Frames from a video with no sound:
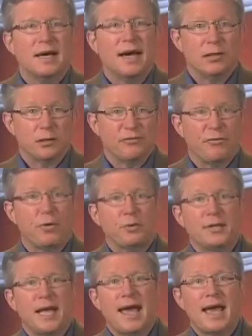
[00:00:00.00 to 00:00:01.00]
I look
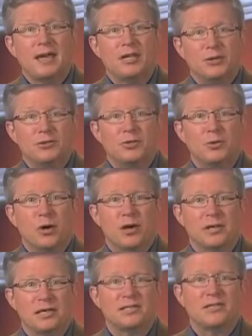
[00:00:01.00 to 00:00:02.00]
forward to adding you to our
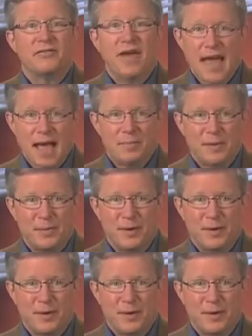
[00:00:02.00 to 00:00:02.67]
list of happy